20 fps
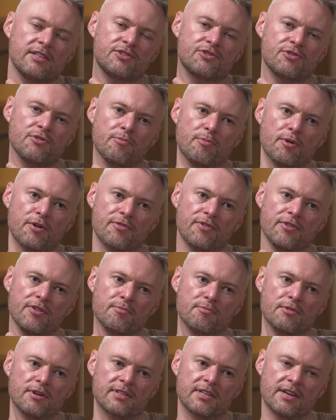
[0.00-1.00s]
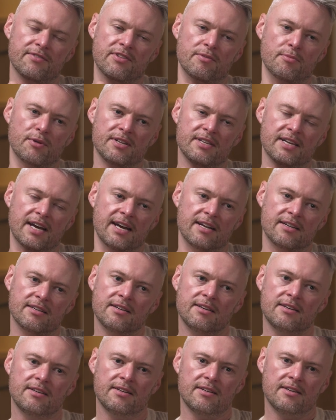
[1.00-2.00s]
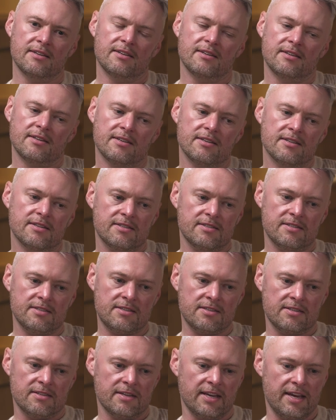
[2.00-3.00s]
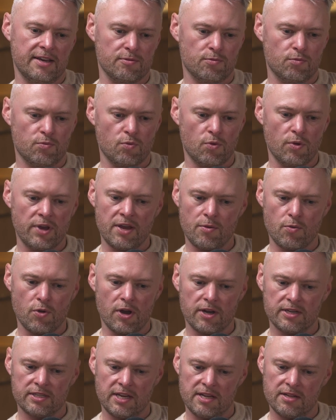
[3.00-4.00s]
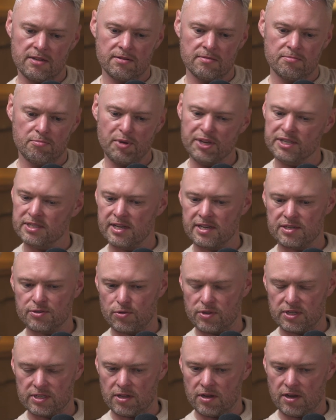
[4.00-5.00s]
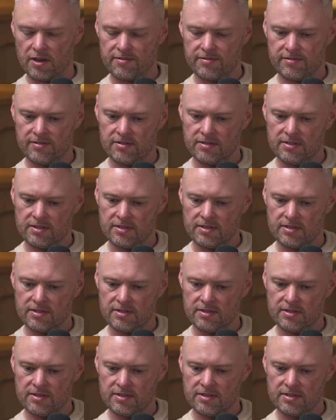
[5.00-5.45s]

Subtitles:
true of both of them, but definitely my dad, he worked in business all his life.